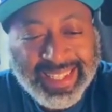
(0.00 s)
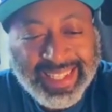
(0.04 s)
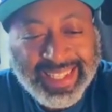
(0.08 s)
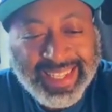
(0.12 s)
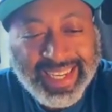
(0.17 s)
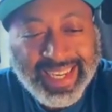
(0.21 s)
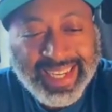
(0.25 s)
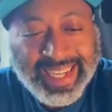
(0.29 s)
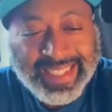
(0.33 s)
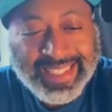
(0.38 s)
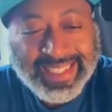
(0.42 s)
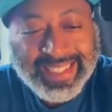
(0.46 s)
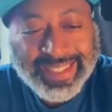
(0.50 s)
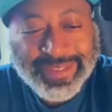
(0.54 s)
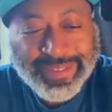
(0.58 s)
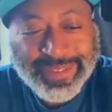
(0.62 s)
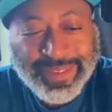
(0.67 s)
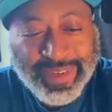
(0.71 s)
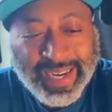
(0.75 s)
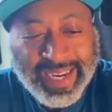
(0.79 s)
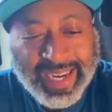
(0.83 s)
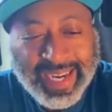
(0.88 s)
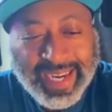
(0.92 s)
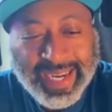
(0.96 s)
catch the
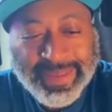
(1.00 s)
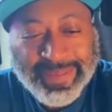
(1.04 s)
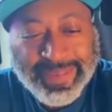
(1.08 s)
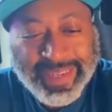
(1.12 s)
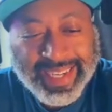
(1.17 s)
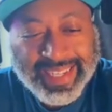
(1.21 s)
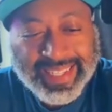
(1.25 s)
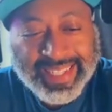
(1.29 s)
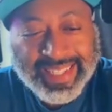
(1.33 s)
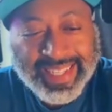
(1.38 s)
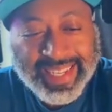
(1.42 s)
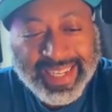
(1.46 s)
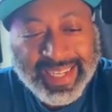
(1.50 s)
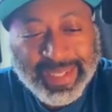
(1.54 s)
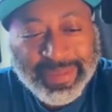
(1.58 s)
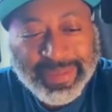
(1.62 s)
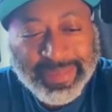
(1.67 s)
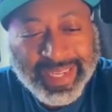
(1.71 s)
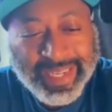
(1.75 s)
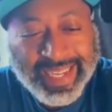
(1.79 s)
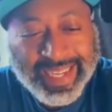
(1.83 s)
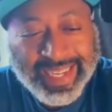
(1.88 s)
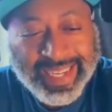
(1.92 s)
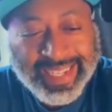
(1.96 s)
vibe out there,
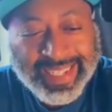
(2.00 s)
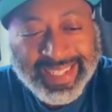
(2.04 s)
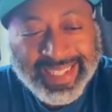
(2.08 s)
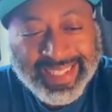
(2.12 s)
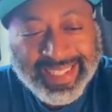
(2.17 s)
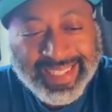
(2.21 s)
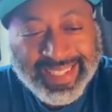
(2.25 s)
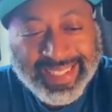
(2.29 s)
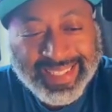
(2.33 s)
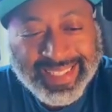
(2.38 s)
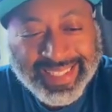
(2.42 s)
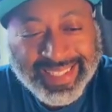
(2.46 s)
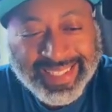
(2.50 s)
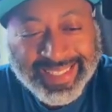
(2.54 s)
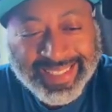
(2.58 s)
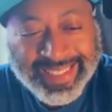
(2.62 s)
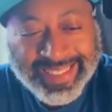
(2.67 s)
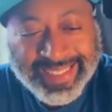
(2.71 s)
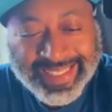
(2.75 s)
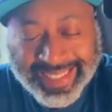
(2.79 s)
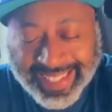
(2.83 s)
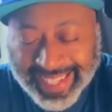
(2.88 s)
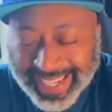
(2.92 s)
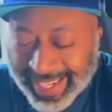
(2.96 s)
man.
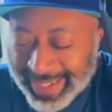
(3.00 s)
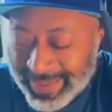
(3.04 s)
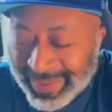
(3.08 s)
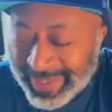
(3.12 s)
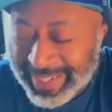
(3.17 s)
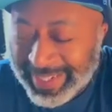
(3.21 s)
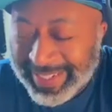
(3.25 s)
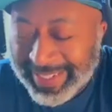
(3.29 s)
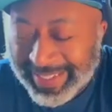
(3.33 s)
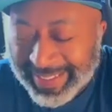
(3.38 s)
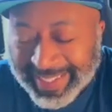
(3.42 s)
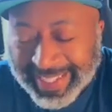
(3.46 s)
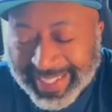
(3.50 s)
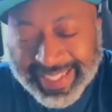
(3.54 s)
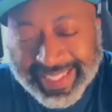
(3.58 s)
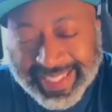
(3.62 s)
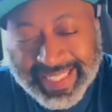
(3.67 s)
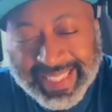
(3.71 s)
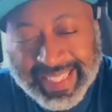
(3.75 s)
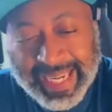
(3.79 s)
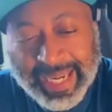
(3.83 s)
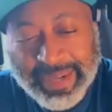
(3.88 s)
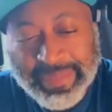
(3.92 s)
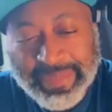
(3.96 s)
Yeah, we're gonna
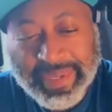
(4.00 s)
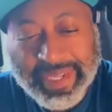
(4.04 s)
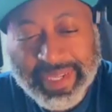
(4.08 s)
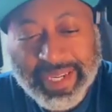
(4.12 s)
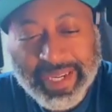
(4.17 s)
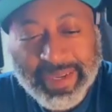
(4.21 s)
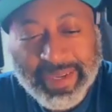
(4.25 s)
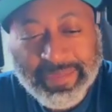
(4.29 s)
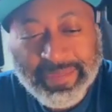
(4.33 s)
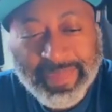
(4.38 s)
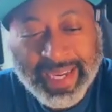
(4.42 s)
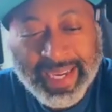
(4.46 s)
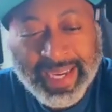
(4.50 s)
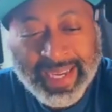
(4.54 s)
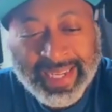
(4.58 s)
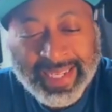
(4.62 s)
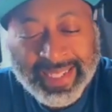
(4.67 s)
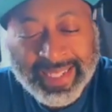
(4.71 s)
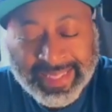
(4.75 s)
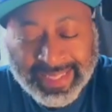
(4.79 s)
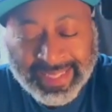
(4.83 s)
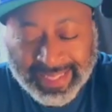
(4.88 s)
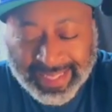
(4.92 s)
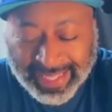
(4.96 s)
chop it up, man.
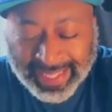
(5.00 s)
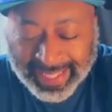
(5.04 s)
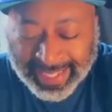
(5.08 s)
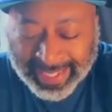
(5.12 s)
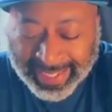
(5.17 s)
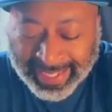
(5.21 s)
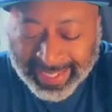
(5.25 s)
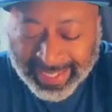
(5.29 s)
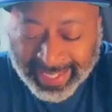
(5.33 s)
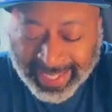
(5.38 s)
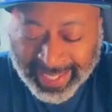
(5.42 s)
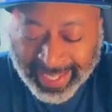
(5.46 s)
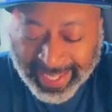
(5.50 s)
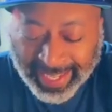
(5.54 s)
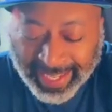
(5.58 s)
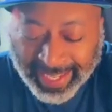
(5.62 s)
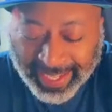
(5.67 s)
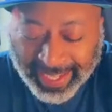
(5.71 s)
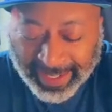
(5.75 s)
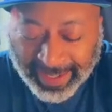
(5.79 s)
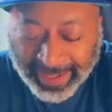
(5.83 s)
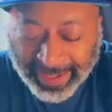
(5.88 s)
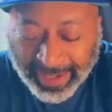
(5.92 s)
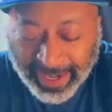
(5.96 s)
It's
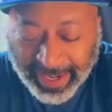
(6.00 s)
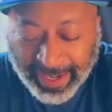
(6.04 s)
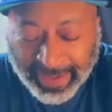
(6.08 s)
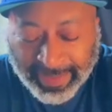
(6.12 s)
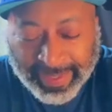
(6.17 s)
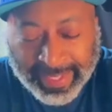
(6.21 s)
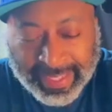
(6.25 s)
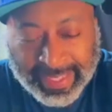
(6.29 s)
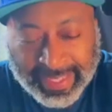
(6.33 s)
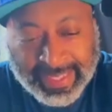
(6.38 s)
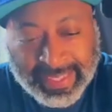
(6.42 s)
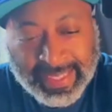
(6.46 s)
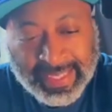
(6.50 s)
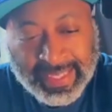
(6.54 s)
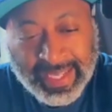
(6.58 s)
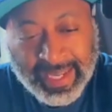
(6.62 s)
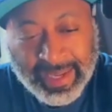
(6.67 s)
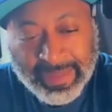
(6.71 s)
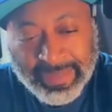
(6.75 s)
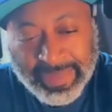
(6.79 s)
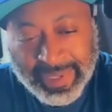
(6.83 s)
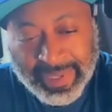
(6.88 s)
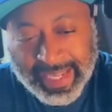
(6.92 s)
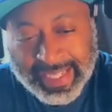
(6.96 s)
always
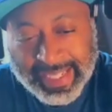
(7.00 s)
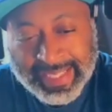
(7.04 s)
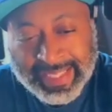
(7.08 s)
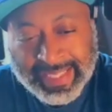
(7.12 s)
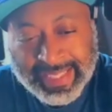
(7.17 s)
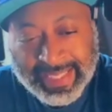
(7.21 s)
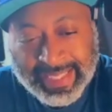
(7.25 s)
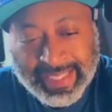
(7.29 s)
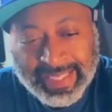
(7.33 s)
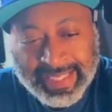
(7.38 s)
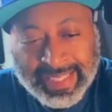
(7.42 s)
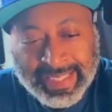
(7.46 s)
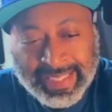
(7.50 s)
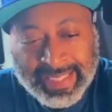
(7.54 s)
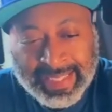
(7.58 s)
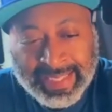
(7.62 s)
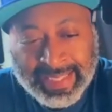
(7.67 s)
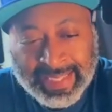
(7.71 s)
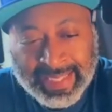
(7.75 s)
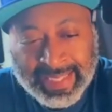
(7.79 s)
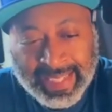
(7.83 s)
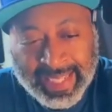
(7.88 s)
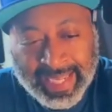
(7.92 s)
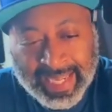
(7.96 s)
a pleasure
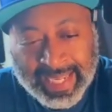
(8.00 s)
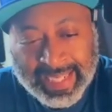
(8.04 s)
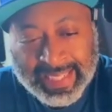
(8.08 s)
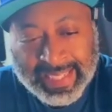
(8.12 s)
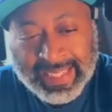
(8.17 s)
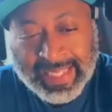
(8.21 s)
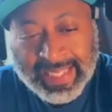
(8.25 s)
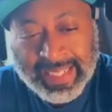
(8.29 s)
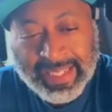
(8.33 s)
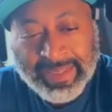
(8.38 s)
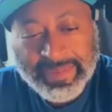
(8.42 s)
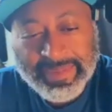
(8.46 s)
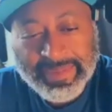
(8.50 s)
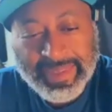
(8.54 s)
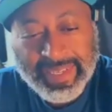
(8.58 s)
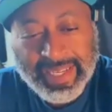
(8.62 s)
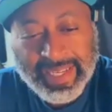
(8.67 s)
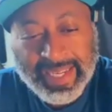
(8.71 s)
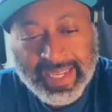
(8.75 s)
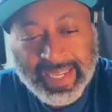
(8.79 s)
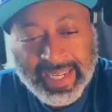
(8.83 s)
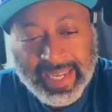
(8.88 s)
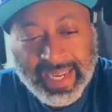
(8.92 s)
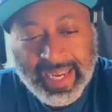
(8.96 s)
to catch up
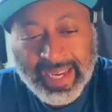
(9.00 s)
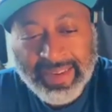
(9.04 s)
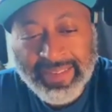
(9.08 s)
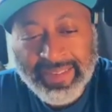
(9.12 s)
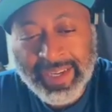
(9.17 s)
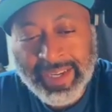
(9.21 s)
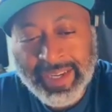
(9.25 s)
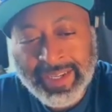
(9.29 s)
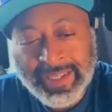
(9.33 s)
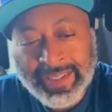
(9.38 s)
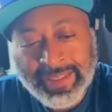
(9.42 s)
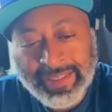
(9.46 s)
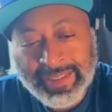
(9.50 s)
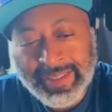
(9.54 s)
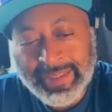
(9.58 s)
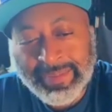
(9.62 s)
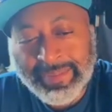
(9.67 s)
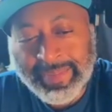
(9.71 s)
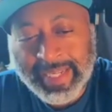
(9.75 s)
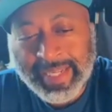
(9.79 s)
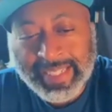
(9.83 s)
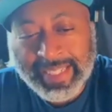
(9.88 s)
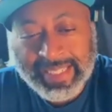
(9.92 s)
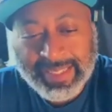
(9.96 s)
and have y'all on a
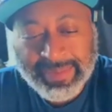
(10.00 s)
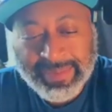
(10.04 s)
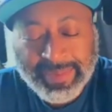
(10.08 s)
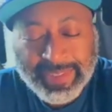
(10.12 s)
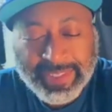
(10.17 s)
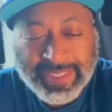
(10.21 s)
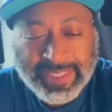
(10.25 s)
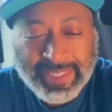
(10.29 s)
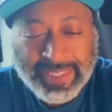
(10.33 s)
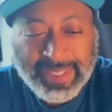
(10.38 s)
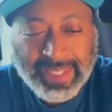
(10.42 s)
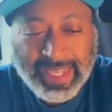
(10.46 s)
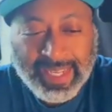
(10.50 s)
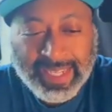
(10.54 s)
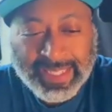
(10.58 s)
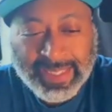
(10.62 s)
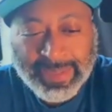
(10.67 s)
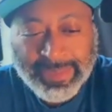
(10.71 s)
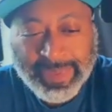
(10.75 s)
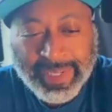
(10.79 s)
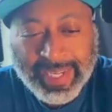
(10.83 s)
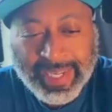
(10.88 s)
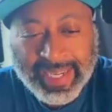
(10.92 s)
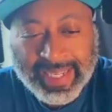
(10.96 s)
Major Music
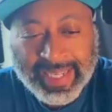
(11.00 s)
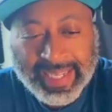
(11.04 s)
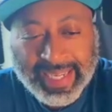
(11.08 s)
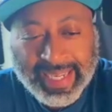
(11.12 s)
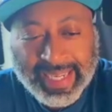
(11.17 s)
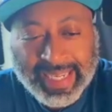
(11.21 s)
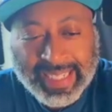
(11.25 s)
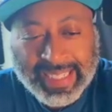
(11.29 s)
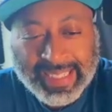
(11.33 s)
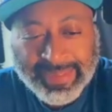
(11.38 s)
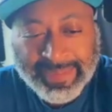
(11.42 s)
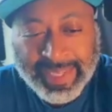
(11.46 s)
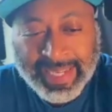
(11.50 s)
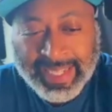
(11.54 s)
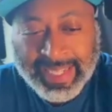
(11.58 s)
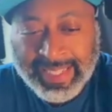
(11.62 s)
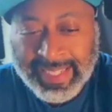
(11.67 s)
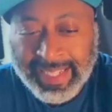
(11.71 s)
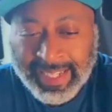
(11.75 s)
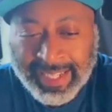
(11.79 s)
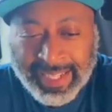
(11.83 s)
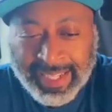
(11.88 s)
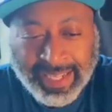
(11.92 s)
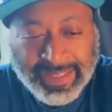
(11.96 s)
Launch podcast, man.
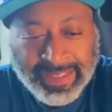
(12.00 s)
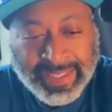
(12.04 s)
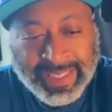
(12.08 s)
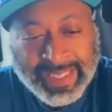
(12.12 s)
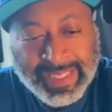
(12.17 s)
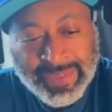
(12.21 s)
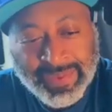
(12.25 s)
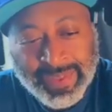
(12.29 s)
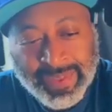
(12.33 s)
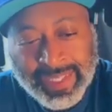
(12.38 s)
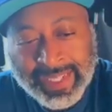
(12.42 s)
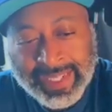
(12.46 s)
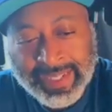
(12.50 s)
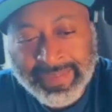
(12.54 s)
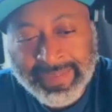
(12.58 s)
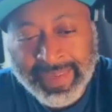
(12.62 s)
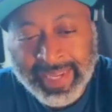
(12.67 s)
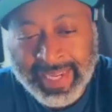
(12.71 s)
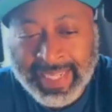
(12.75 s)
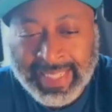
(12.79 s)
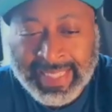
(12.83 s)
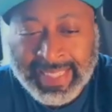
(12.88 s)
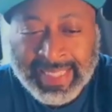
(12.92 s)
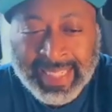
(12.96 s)
You're always welcome
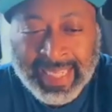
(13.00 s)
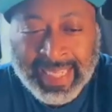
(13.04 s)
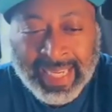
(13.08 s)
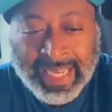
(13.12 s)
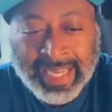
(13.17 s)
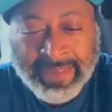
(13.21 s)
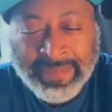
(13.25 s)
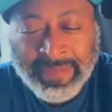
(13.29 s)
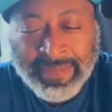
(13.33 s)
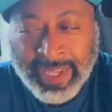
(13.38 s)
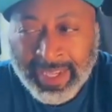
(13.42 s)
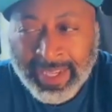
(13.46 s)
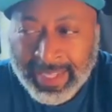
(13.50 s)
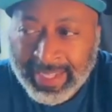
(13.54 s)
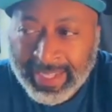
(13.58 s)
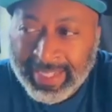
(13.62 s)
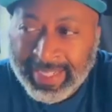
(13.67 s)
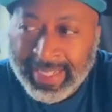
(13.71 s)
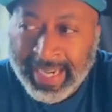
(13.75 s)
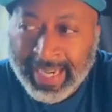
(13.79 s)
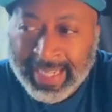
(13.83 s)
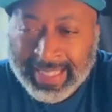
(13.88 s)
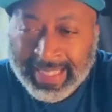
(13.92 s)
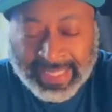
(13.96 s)
anytime you
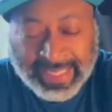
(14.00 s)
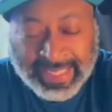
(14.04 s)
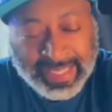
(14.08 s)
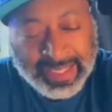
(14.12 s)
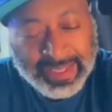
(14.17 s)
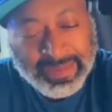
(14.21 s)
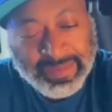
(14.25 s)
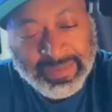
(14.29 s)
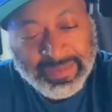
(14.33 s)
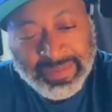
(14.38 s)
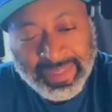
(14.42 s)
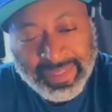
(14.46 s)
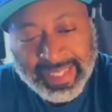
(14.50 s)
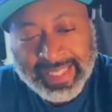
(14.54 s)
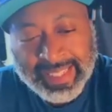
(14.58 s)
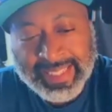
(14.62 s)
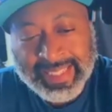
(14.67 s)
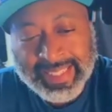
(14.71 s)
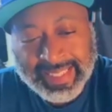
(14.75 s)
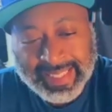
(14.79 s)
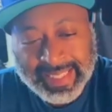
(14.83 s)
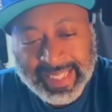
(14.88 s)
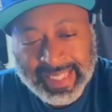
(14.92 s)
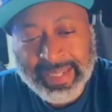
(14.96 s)
got something,
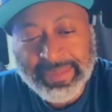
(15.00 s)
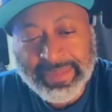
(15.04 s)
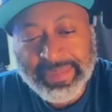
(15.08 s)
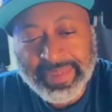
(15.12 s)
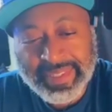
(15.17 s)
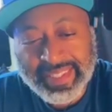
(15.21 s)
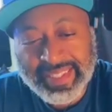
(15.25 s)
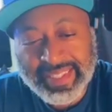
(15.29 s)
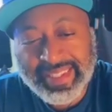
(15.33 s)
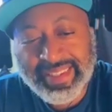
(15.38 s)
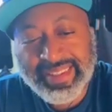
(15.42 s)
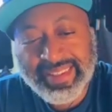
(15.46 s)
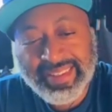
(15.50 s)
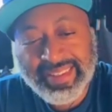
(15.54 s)
please tap in.